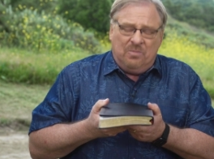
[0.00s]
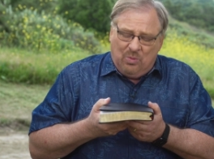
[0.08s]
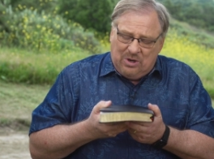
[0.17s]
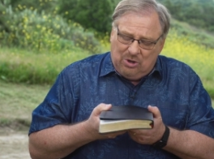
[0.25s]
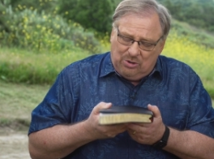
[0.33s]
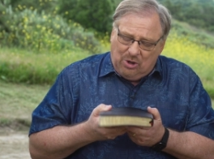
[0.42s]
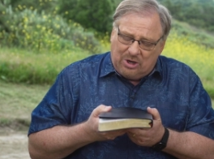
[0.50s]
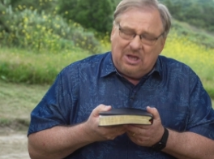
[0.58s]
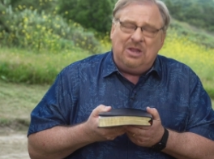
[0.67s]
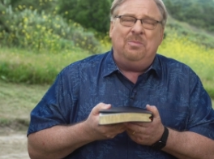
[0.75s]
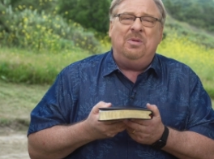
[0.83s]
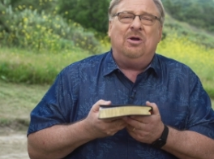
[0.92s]
When you
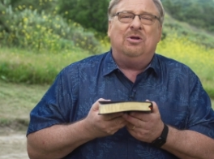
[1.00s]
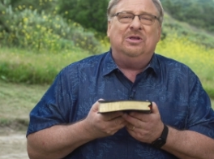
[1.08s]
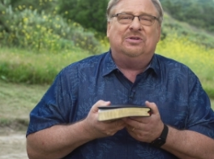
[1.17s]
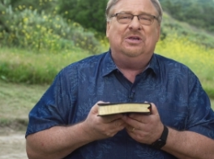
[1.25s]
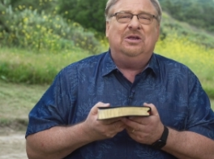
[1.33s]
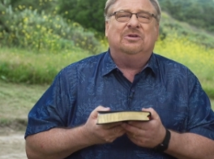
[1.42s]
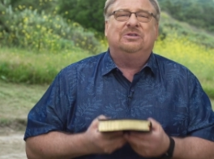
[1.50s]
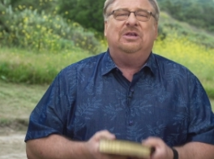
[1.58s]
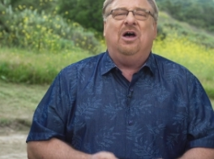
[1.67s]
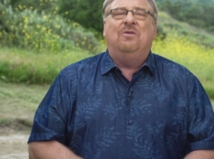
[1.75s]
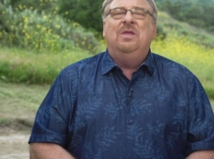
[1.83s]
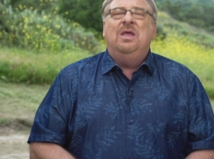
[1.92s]
look in the mirror, you see
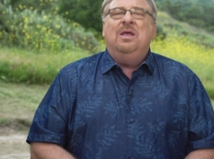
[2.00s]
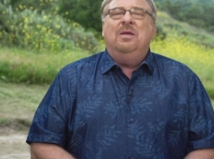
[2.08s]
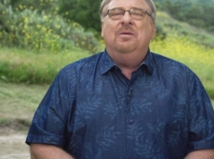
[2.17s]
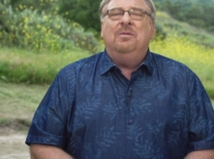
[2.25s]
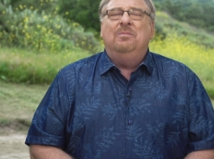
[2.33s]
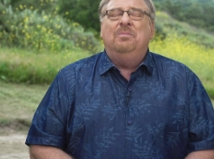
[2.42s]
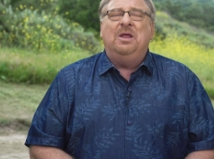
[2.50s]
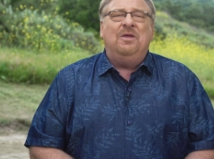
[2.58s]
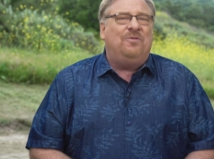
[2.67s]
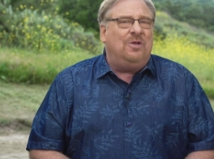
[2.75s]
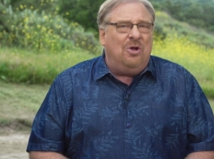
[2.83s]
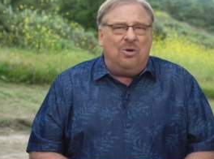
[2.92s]
yourself. But
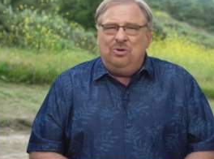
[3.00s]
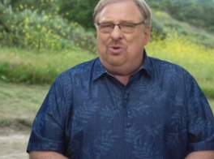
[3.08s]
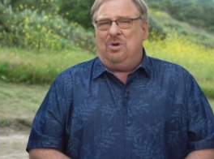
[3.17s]
if you don't